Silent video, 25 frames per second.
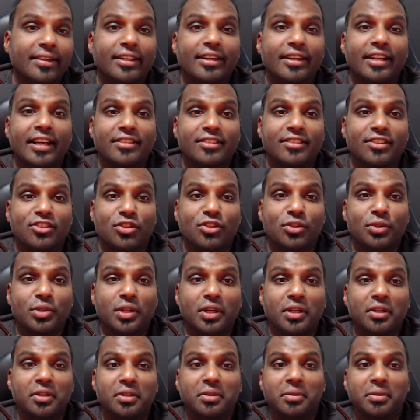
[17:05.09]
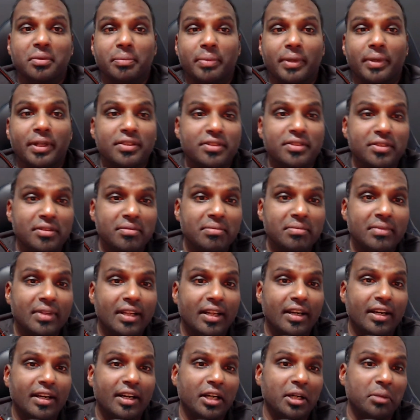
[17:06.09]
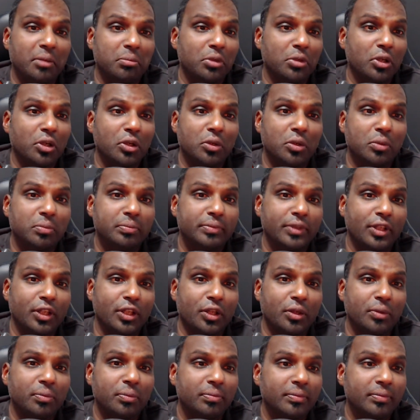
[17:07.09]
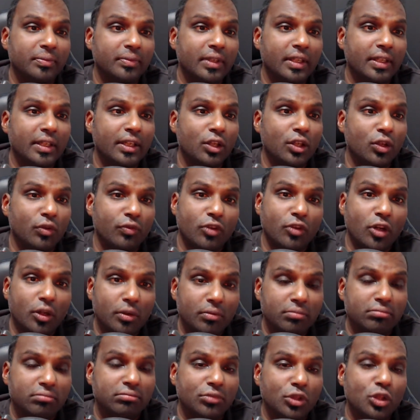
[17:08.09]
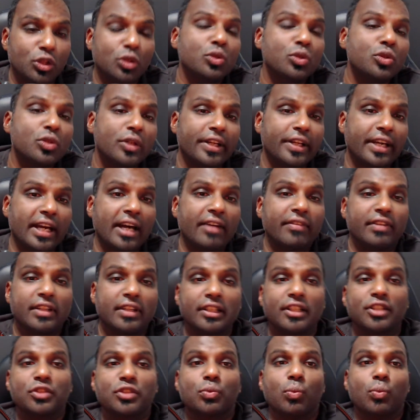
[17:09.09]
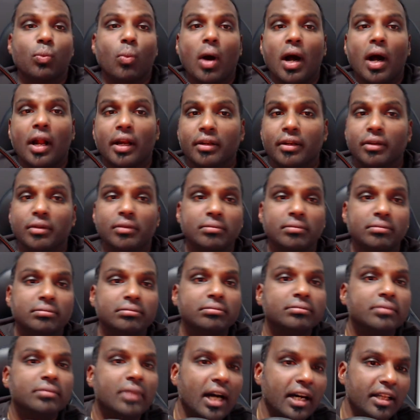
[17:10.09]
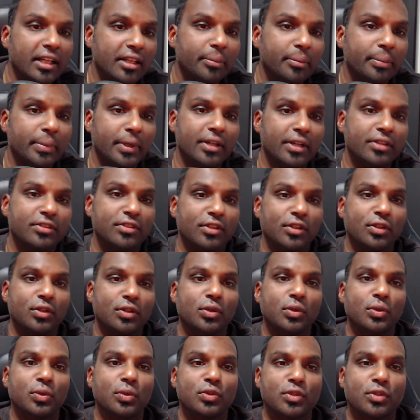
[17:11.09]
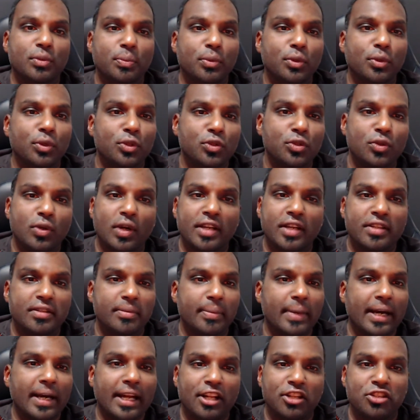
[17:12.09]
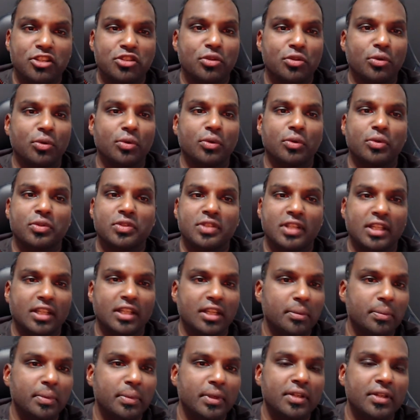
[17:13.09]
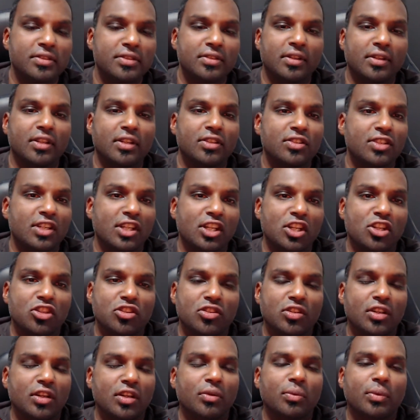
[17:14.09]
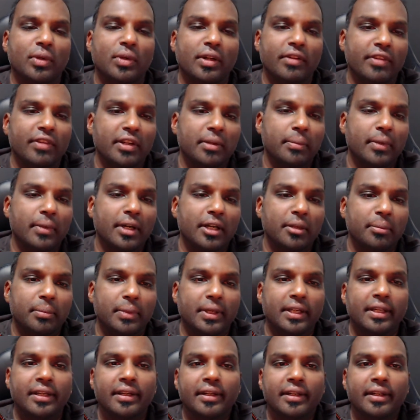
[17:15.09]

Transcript: As a junior person, you've got usually have at least one other person who supports you as a manager or senior person, senior engineer, whatever it might be.